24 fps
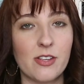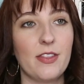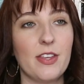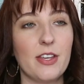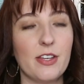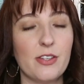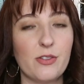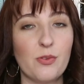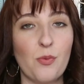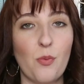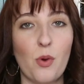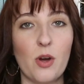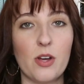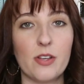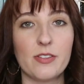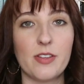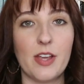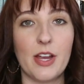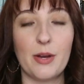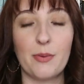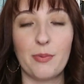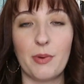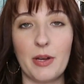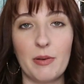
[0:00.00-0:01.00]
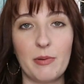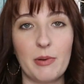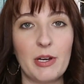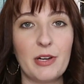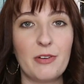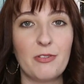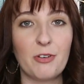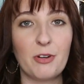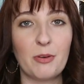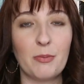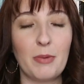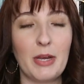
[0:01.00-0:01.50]
This was a
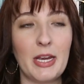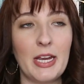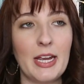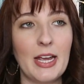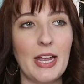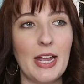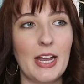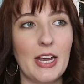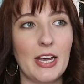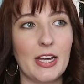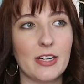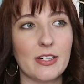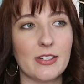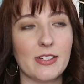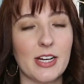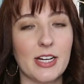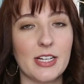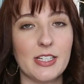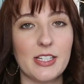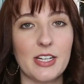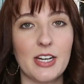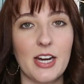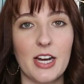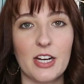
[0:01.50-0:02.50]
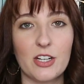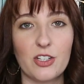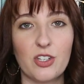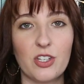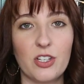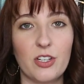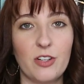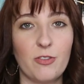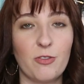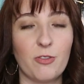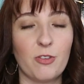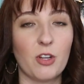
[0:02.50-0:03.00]
reread for me and I did
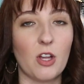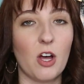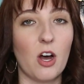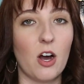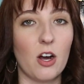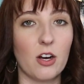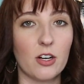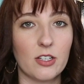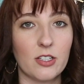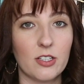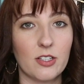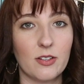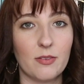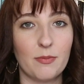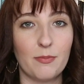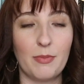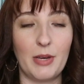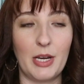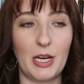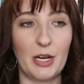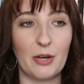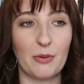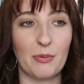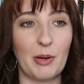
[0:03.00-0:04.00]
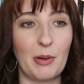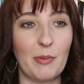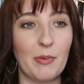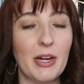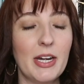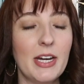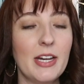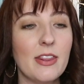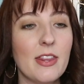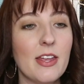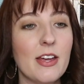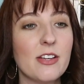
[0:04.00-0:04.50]
actually vlog me
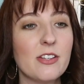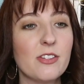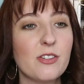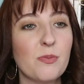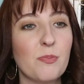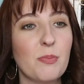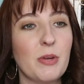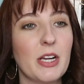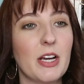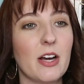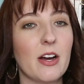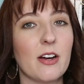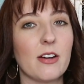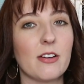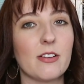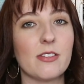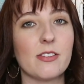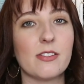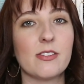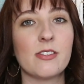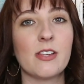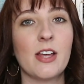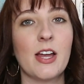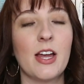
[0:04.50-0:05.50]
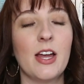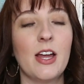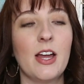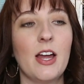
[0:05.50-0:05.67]
rereading this because